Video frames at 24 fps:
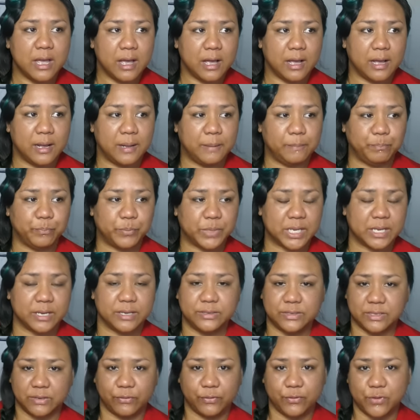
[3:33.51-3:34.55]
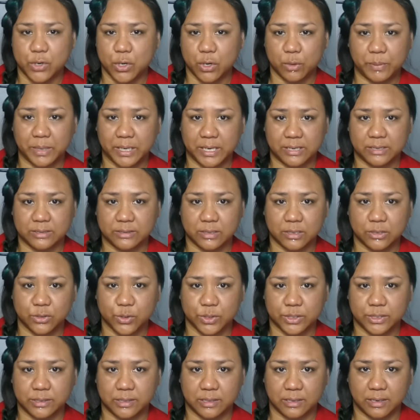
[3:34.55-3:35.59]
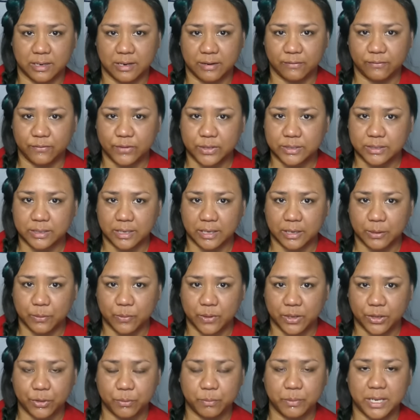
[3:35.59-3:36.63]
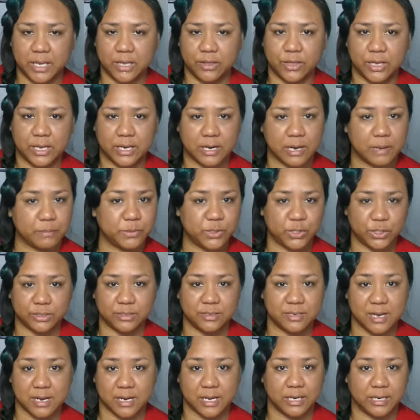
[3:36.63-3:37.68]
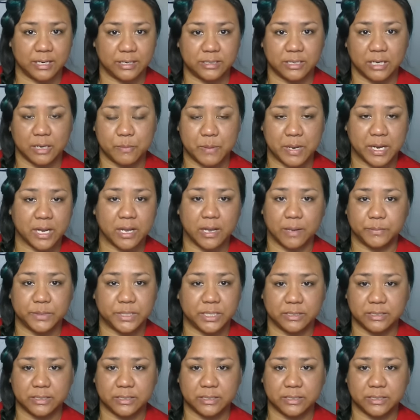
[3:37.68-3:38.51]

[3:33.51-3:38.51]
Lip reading: because if nobody is interested in visiting with me, then I'm just not going to take my cups.